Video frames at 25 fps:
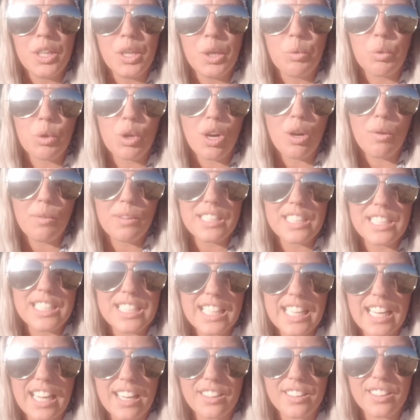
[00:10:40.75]
We're always
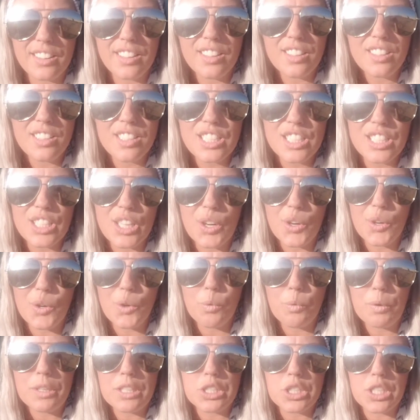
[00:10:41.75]
together, so
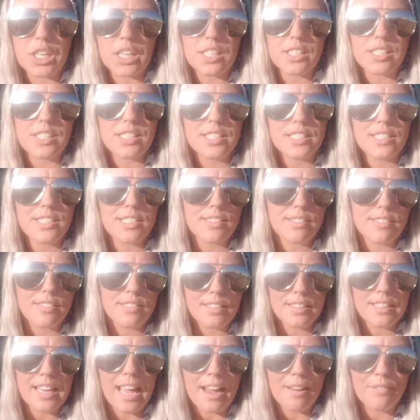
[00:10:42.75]
we just
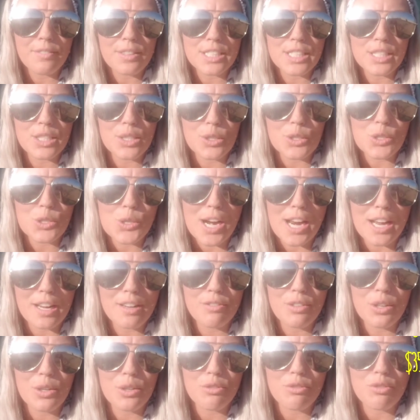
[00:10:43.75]
have this little track
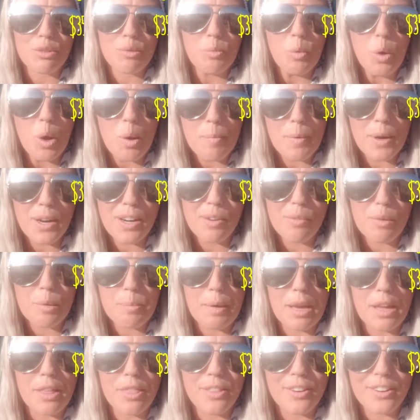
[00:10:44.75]
phone from Walmart. We
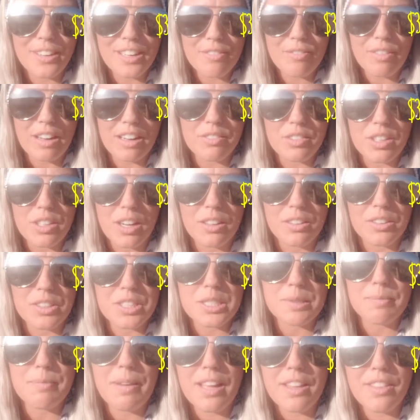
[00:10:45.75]
pay $35
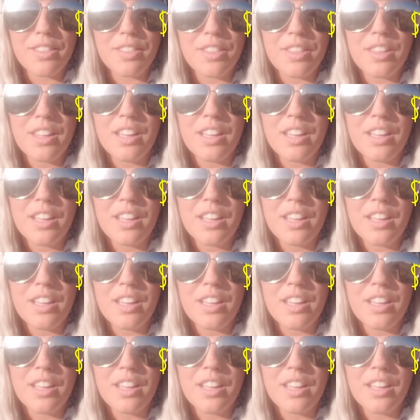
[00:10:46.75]
a month